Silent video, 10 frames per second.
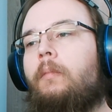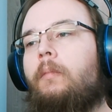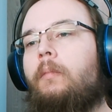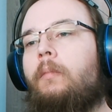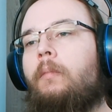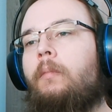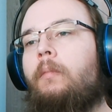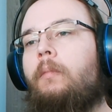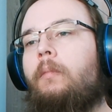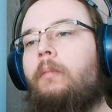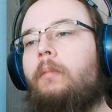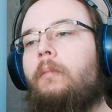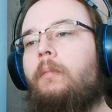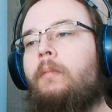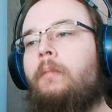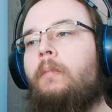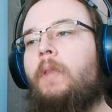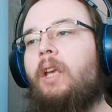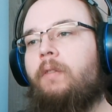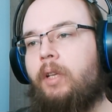Mm-hmm.
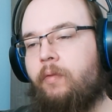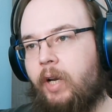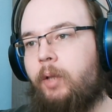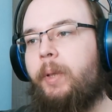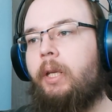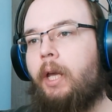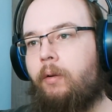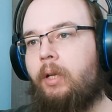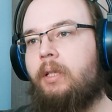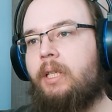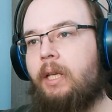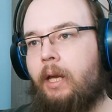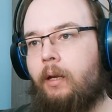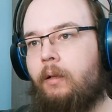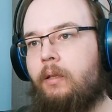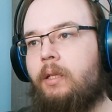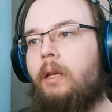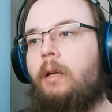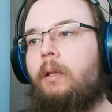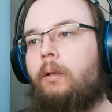Even if I'd been carrying the
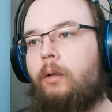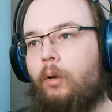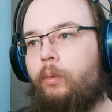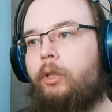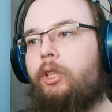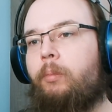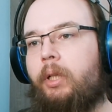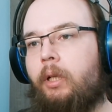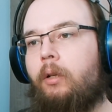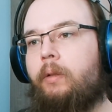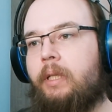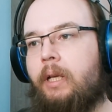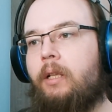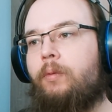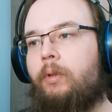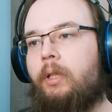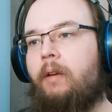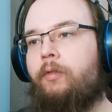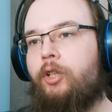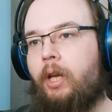scales, their ownership by the Golden Scales
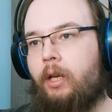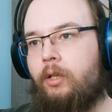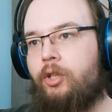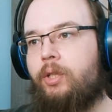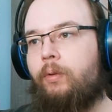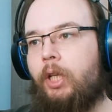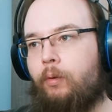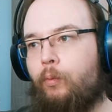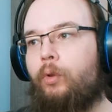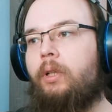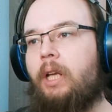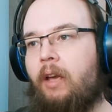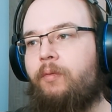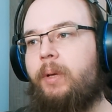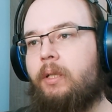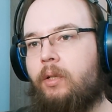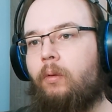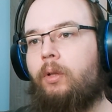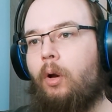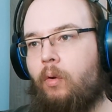wouldn't have changed, so they wouldn't have been
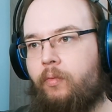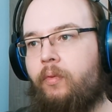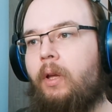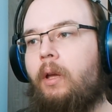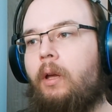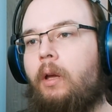sold off.